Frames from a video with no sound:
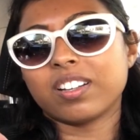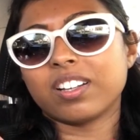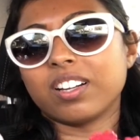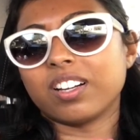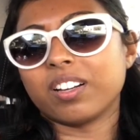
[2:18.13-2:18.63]

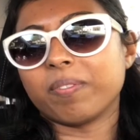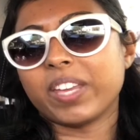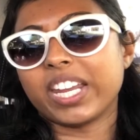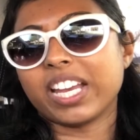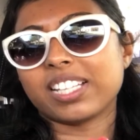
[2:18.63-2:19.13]
And
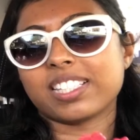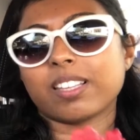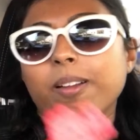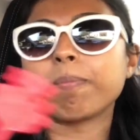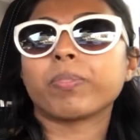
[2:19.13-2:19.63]
it has
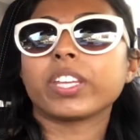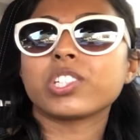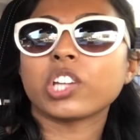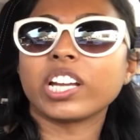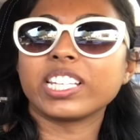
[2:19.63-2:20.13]
some
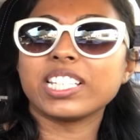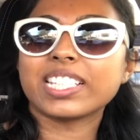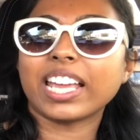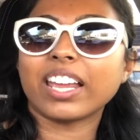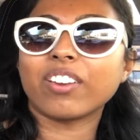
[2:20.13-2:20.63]
Chinese
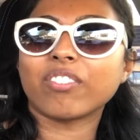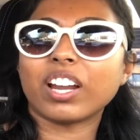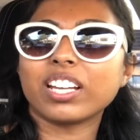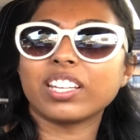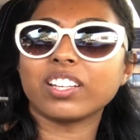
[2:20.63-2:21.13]

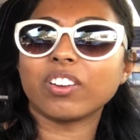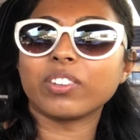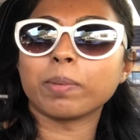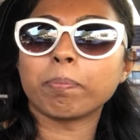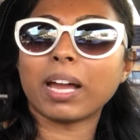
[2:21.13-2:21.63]
handwriting on
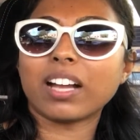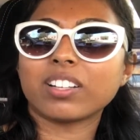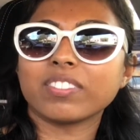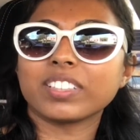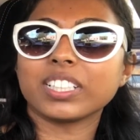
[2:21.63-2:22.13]
the back
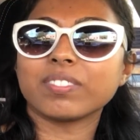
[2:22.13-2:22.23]
of it.